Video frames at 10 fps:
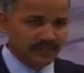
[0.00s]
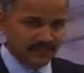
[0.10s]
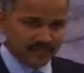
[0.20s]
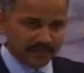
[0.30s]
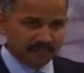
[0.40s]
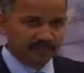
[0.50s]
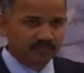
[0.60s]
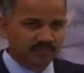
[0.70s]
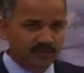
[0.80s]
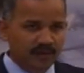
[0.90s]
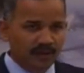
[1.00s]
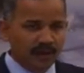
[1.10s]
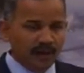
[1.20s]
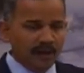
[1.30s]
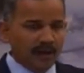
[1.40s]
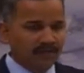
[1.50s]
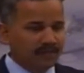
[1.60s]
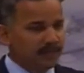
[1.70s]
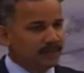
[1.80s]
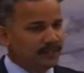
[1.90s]
session. I'm
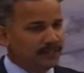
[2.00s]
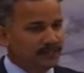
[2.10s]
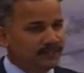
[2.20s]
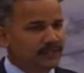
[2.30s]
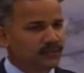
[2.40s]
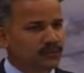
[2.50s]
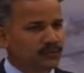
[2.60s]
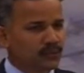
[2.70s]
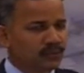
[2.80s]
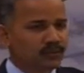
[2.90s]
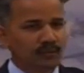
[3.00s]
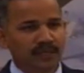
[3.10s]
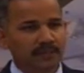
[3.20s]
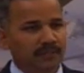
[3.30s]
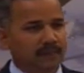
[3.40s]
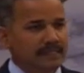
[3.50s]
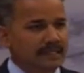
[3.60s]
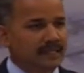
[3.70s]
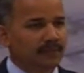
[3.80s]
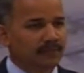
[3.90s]
very pleased to see too many people
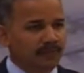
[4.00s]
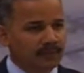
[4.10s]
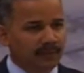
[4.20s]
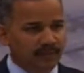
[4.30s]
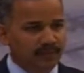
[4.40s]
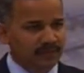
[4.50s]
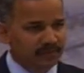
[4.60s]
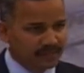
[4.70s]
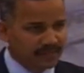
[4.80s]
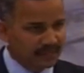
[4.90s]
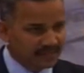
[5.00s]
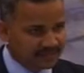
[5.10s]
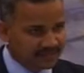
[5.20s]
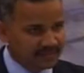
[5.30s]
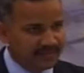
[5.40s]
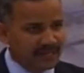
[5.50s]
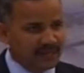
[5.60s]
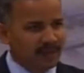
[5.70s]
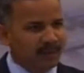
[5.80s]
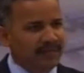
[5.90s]
sitting after the post-lunch.
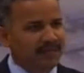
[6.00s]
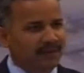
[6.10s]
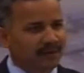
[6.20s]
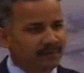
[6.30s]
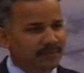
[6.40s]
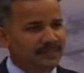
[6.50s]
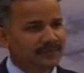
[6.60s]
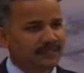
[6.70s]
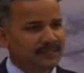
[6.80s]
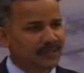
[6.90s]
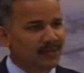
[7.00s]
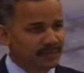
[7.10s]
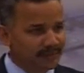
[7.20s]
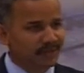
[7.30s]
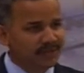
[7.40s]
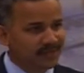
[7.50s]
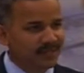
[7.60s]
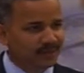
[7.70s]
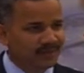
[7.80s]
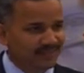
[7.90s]
Normally in a conference, which is the last day
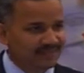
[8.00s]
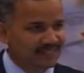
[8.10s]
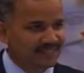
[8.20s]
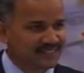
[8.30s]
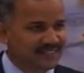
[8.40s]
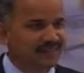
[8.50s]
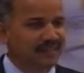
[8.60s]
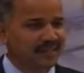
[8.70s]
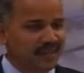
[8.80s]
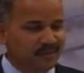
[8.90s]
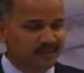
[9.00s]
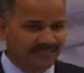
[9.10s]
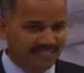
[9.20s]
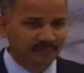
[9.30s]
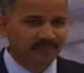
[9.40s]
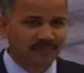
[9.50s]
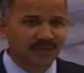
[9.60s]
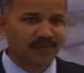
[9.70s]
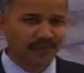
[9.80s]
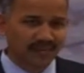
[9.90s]
of the conference, it's very rare to see.
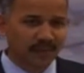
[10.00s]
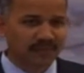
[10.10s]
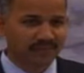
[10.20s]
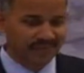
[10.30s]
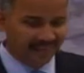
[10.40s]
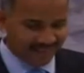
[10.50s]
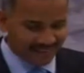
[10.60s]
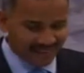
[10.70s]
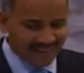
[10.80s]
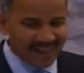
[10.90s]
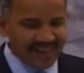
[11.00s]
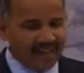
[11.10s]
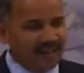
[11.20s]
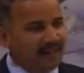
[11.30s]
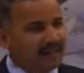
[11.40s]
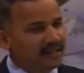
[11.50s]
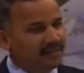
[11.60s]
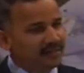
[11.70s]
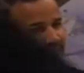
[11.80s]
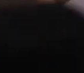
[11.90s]
I'm very happy for that. And
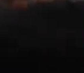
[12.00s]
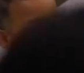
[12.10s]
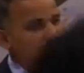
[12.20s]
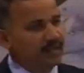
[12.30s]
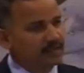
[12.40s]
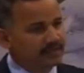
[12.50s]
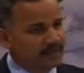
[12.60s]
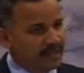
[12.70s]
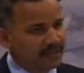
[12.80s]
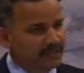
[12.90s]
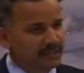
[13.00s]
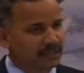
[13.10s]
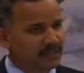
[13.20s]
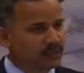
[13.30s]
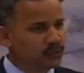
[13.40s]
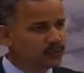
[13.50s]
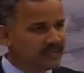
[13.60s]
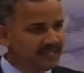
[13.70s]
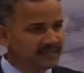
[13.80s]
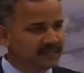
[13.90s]
first of all, I would like to thank the two
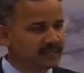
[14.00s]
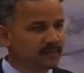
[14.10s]
Ds